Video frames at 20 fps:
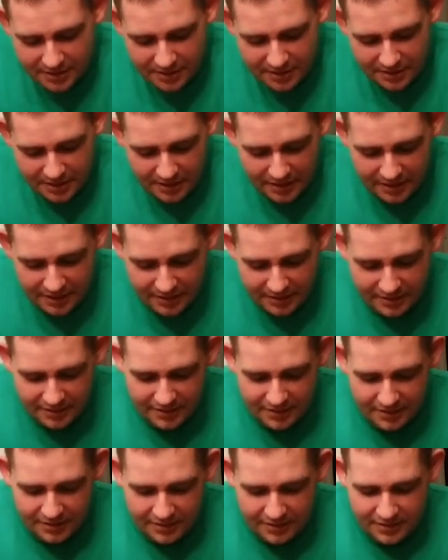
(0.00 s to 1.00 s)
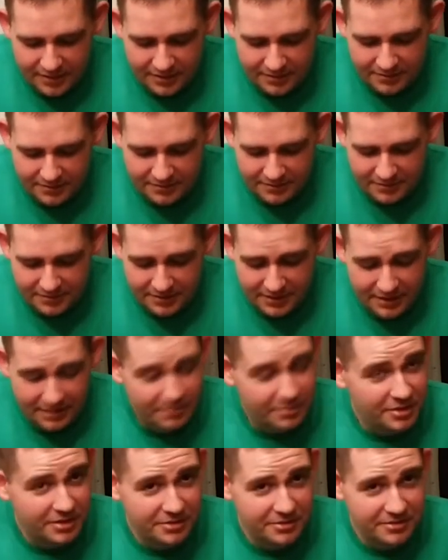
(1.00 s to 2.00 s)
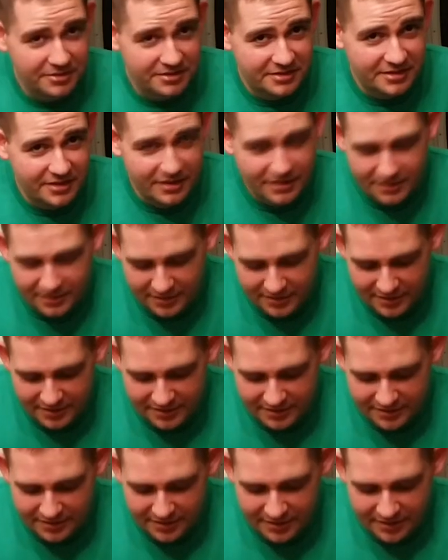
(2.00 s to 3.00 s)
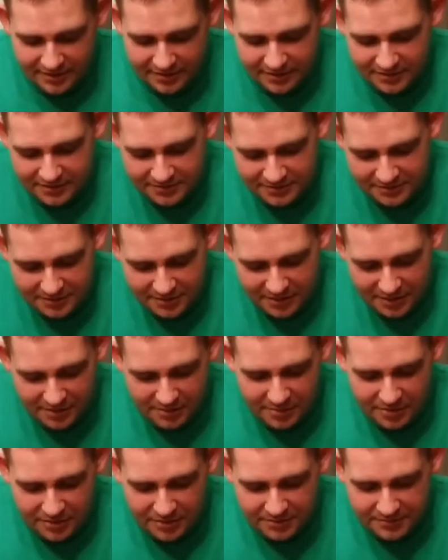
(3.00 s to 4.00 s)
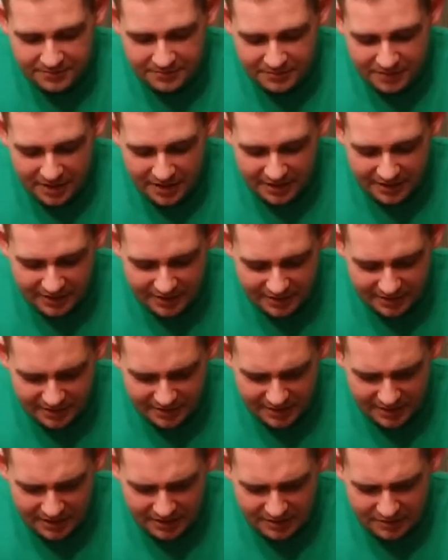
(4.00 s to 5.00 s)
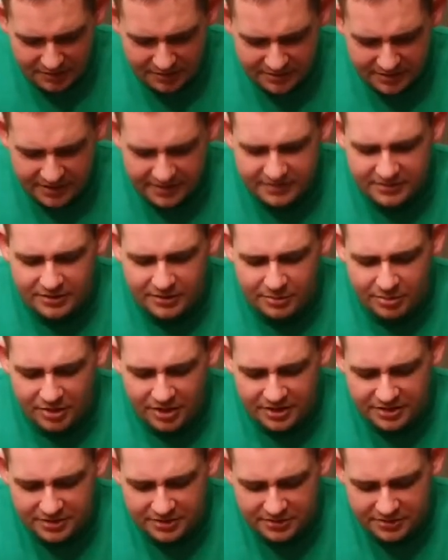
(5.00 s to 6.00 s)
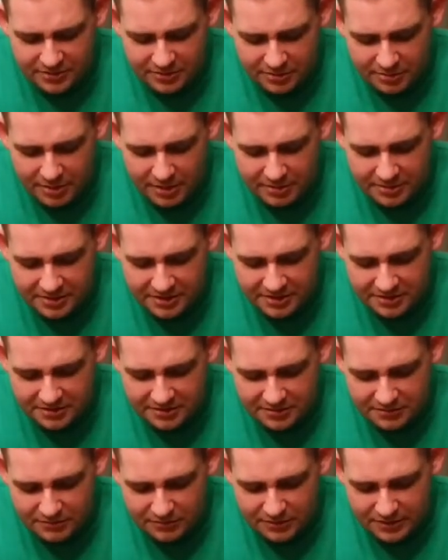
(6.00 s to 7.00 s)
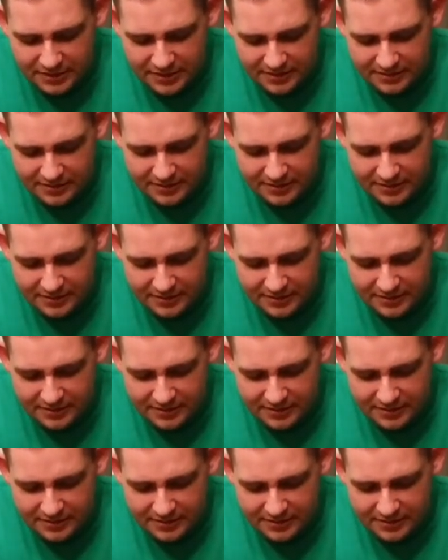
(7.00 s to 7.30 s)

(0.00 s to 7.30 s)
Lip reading: And yeah, the balloon is stuck on the inside of the bowl. But I think it looks like it's under pressure, so it'll probably just release